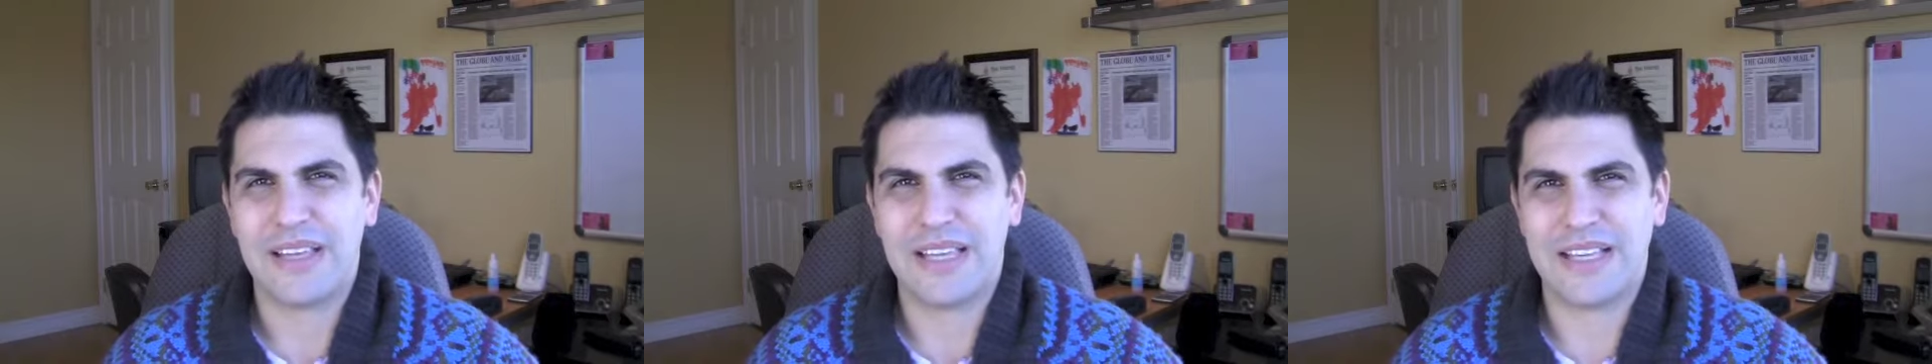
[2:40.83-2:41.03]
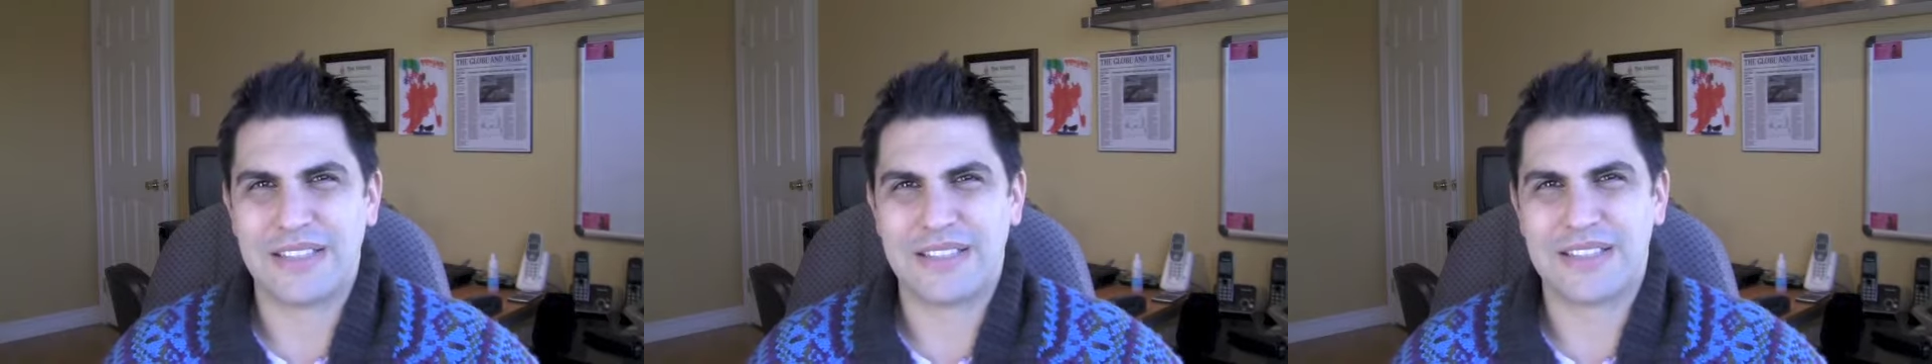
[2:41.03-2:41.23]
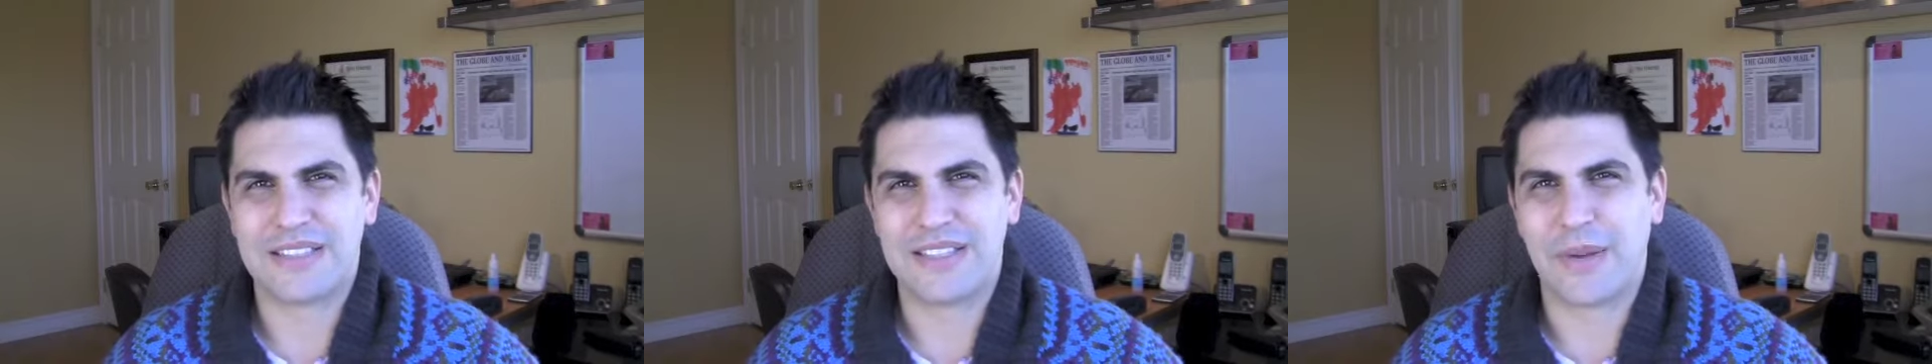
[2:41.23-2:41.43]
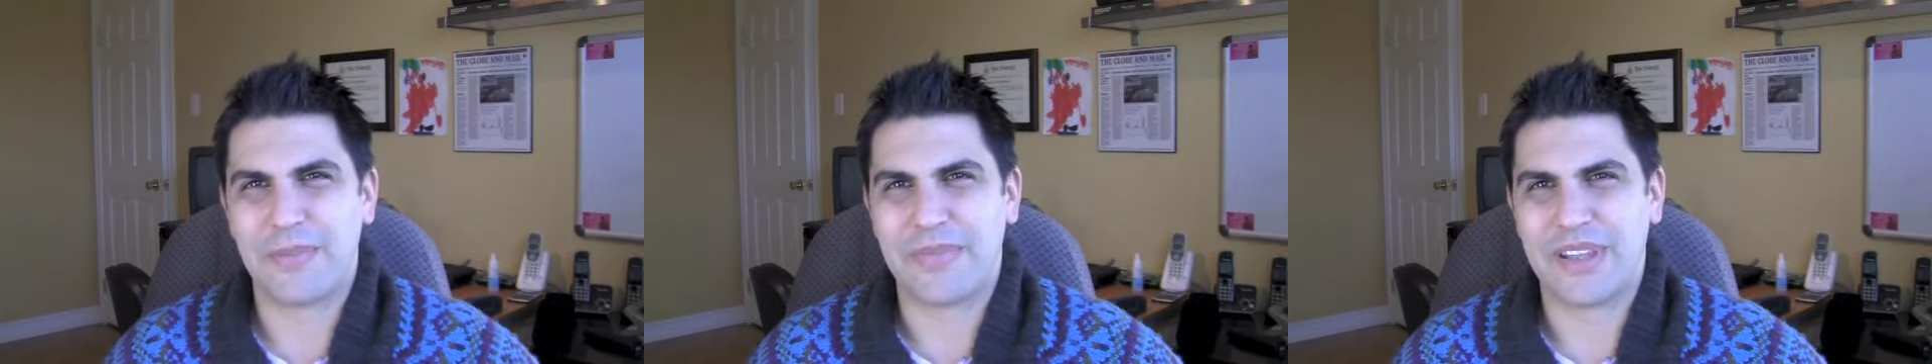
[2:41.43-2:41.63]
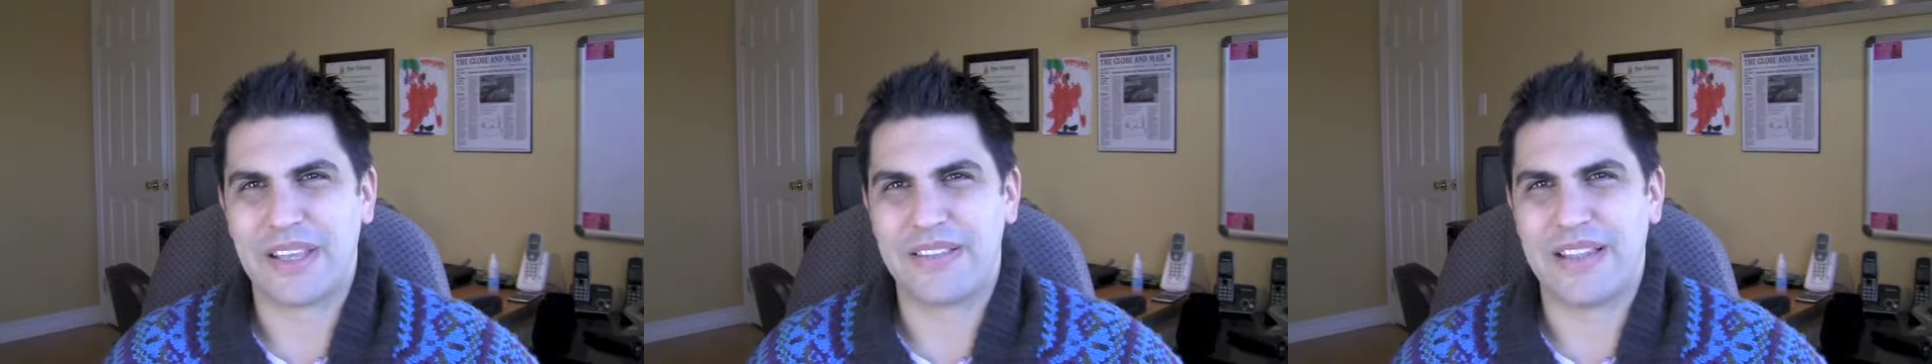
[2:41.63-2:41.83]
It's
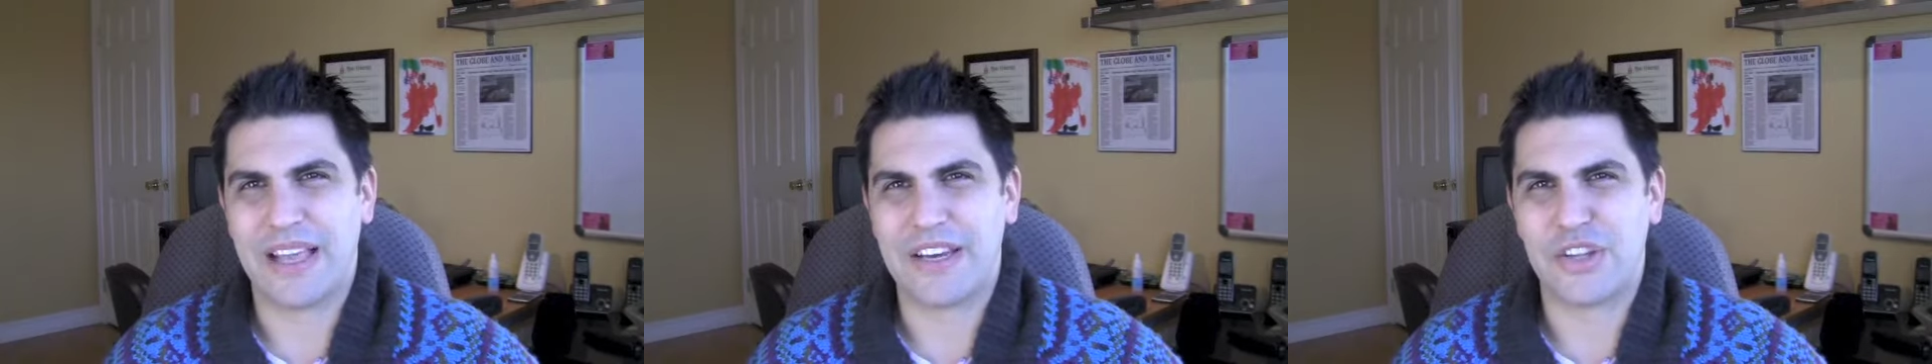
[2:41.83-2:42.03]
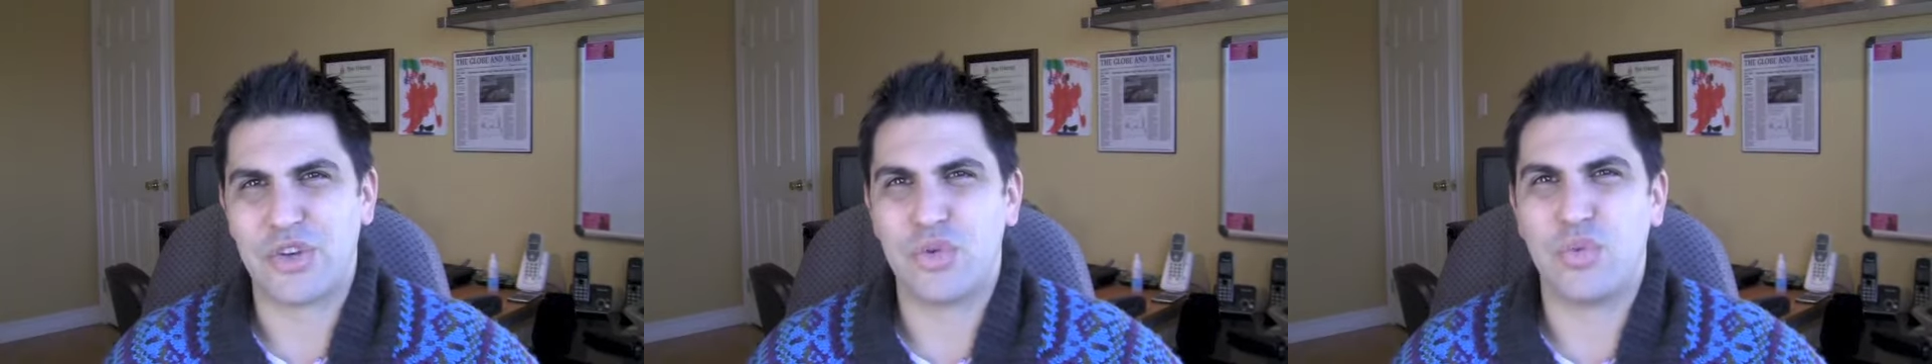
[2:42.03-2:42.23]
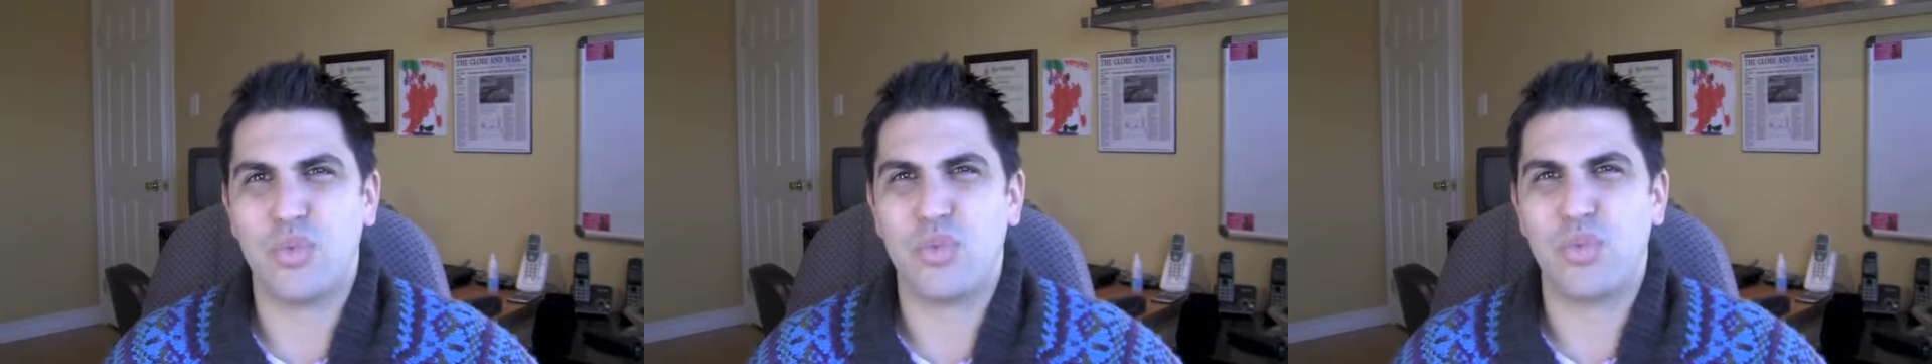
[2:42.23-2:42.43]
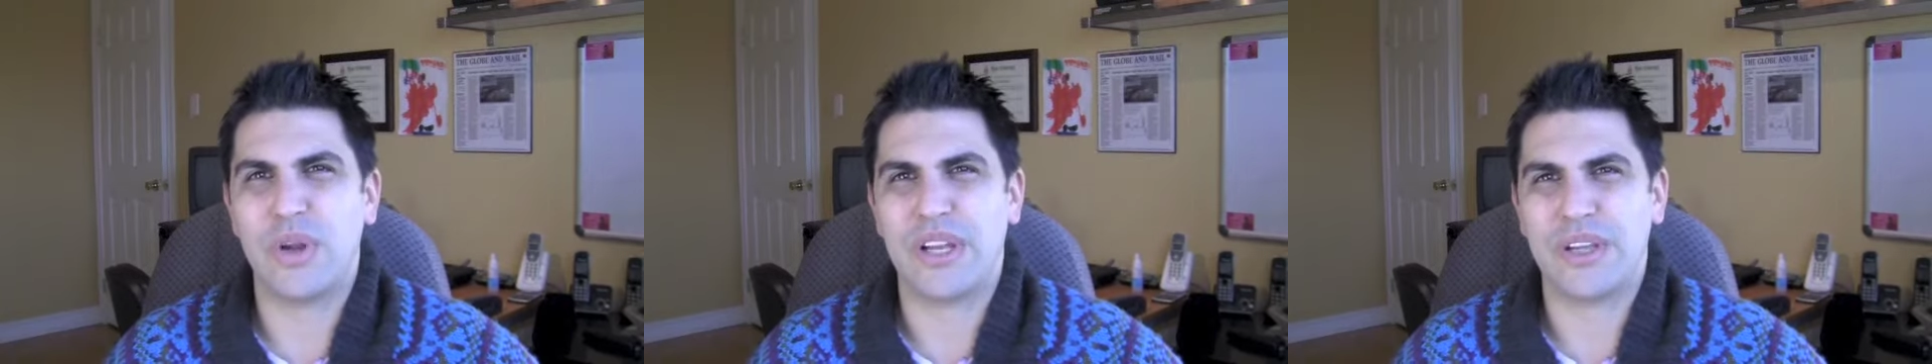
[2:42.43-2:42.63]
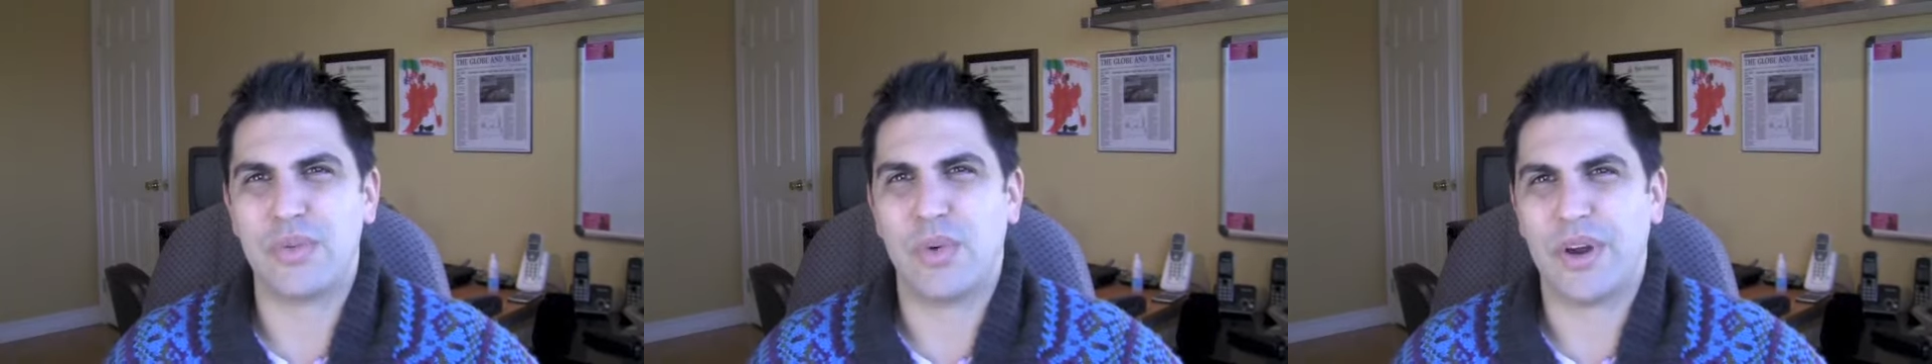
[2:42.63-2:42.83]
something that you
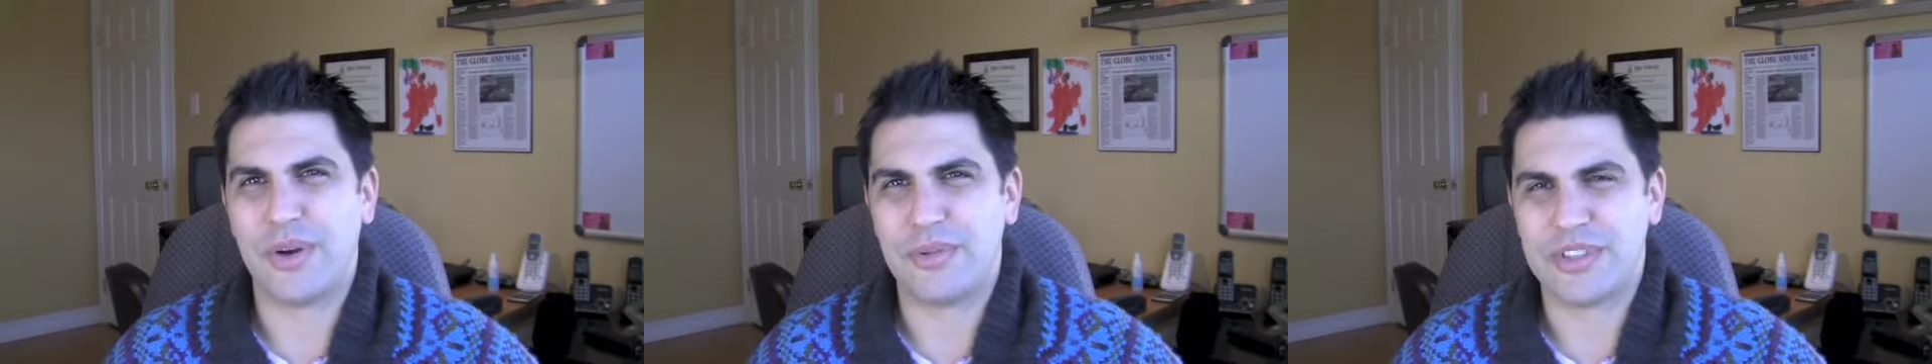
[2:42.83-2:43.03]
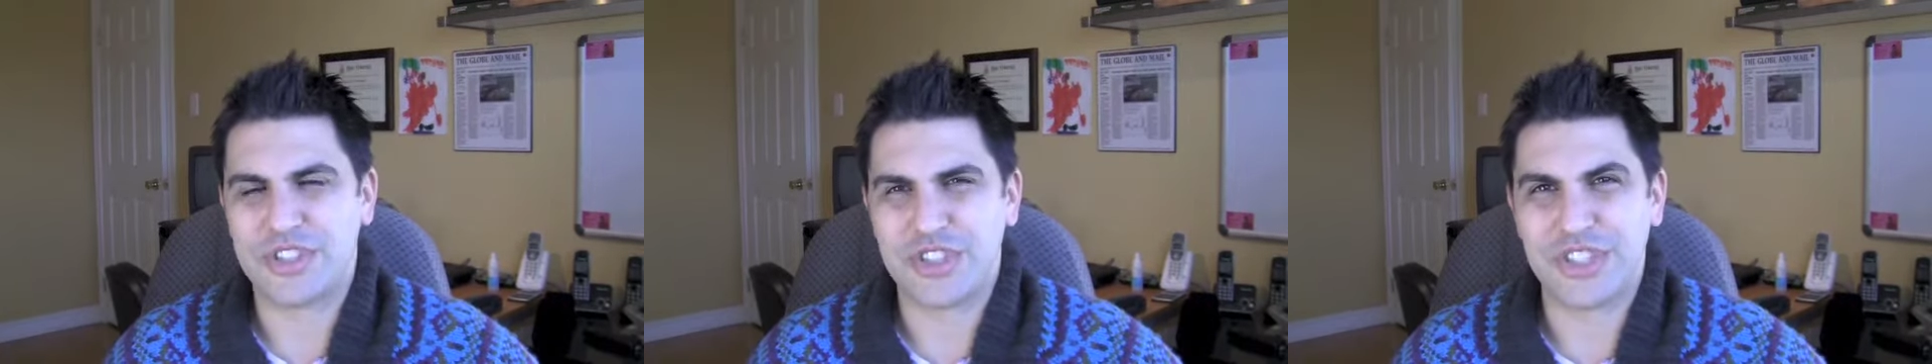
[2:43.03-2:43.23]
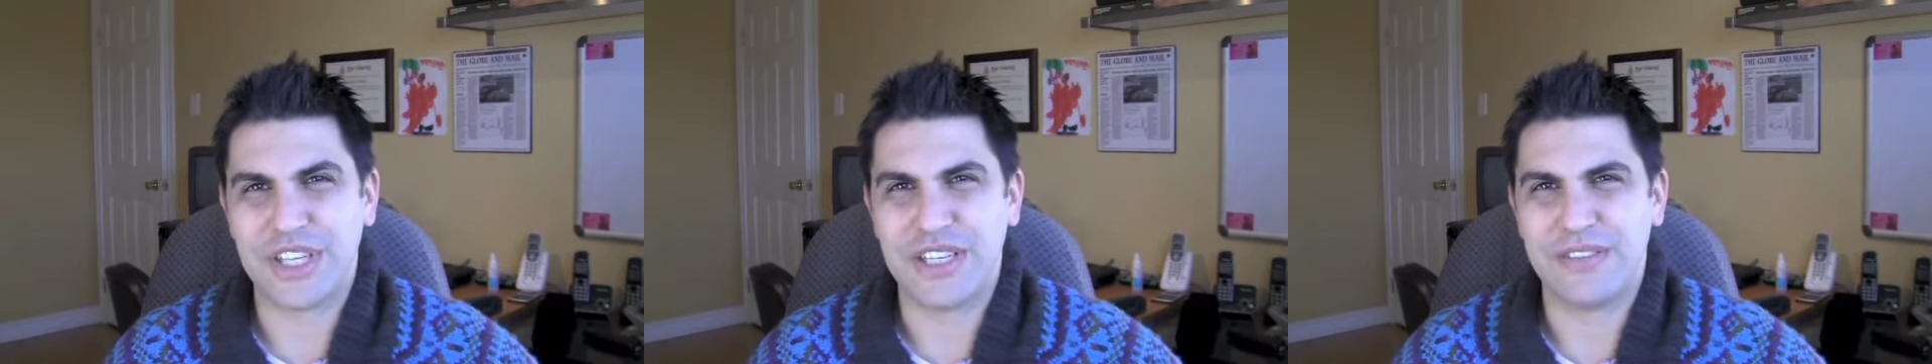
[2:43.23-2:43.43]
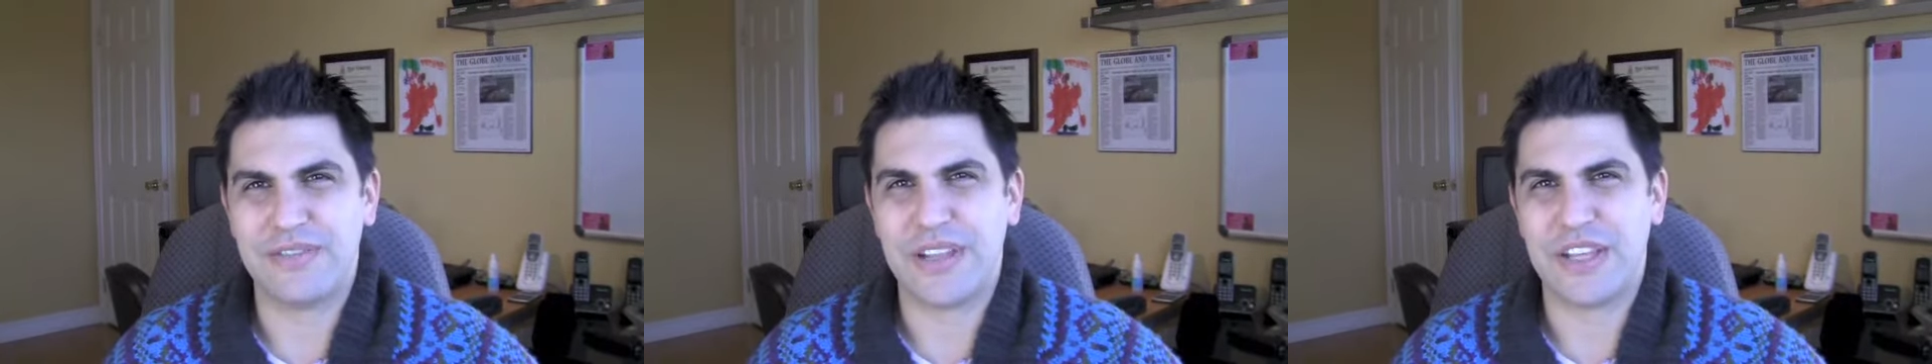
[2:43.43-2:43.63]
really want to achieve,